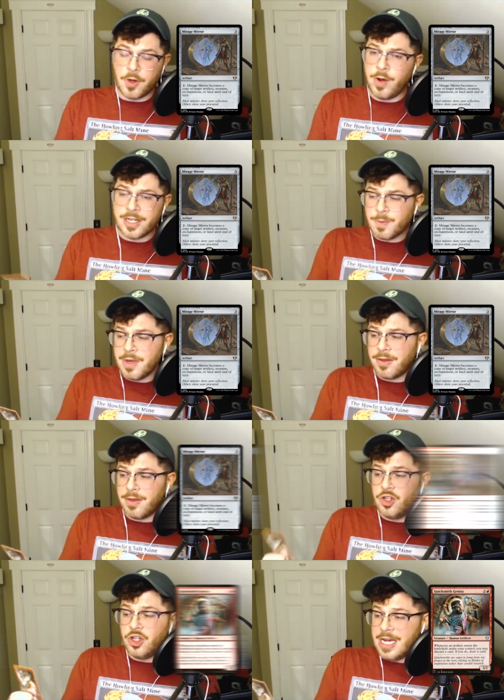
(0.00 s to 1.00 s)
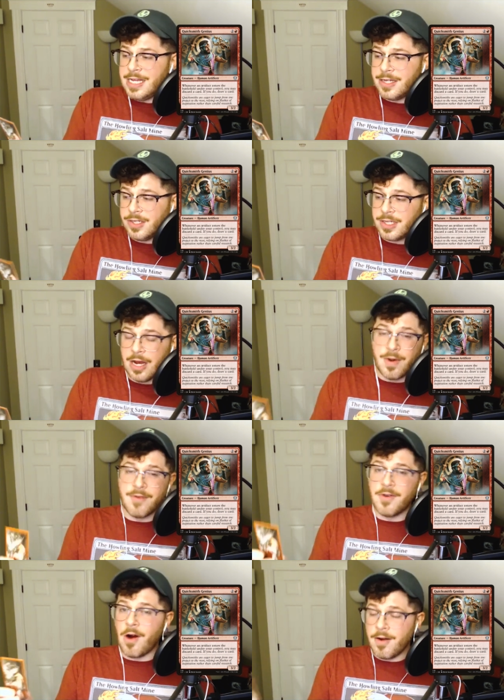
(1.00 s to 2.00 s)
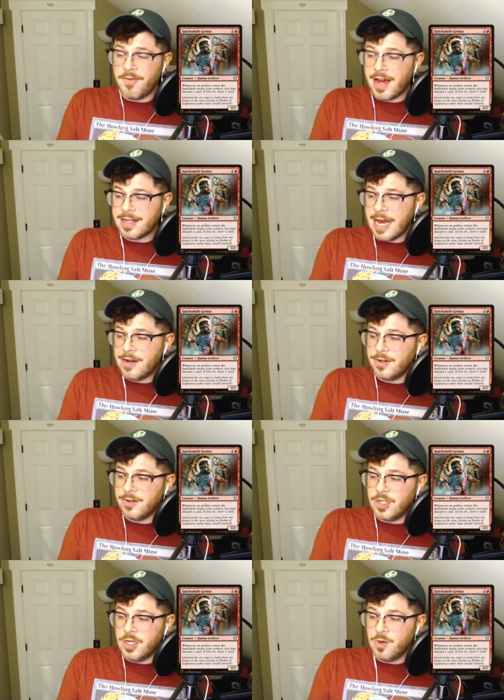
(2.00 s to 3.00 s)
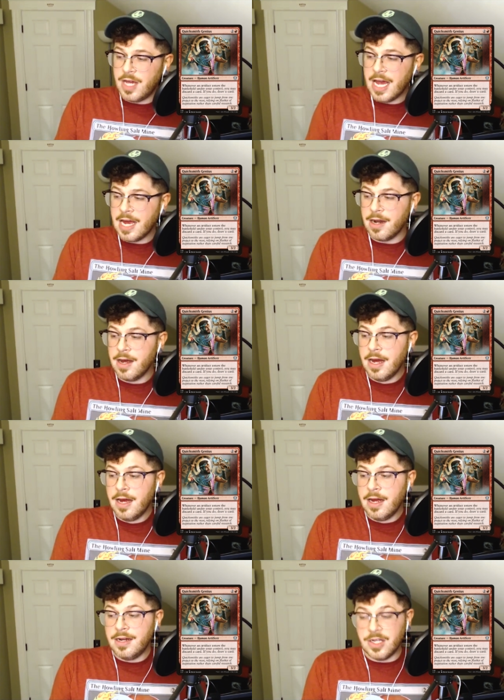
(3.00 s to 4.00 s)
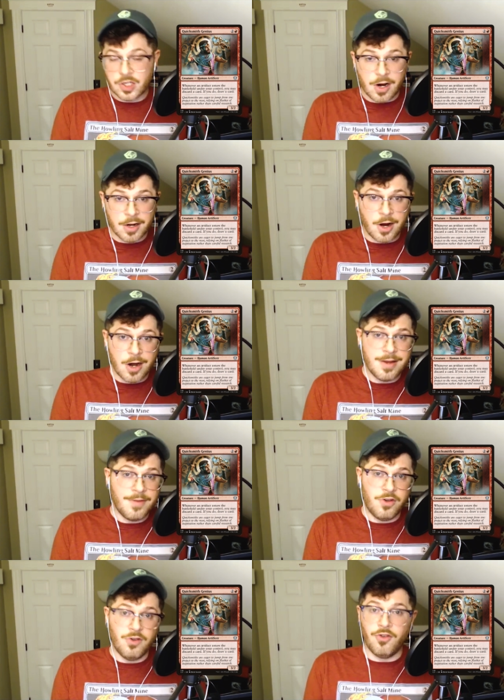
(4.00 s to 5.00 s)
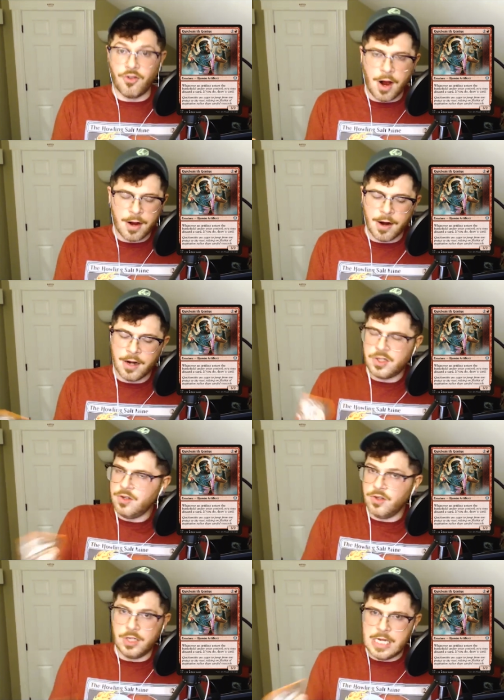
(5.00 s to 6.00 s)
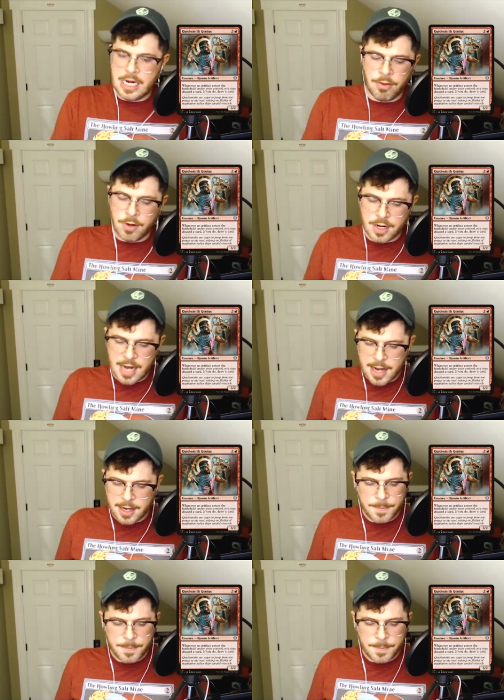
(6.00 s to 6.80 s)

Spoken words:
Quicksmith Genius, whenever an artifact enters, you can discard a card, and if you do, you draw cards. You just dig through your deck.